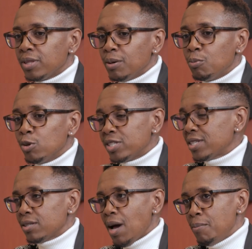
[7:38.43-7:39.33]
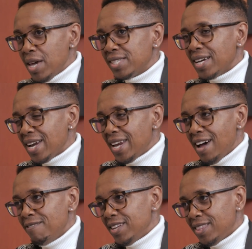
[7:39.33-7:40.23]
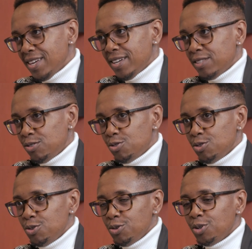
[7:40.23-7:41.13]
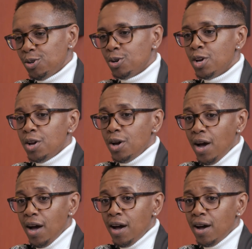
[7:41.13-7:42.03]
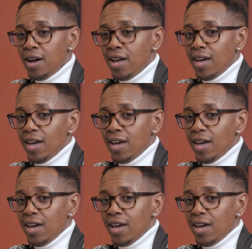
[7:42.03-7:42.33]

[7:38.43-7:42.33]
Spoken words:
the most amazing and lovely things to do, you know.